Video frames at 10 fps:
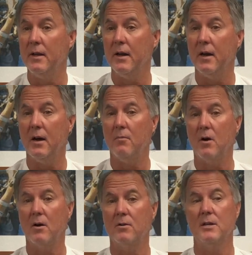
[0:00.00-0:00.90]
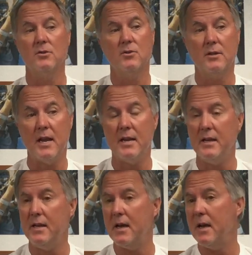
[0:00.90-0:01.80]
our district AD,
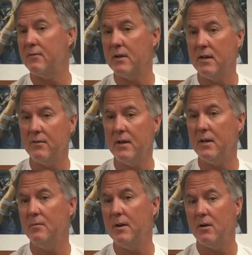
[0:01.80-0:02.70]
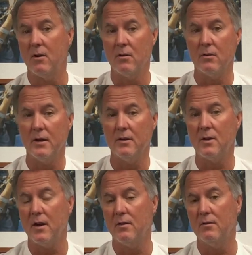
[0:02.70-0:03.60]
I have to give him and our
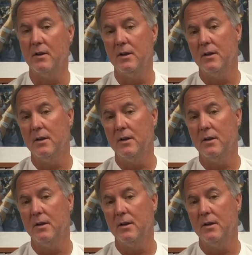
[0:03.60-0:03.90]
entire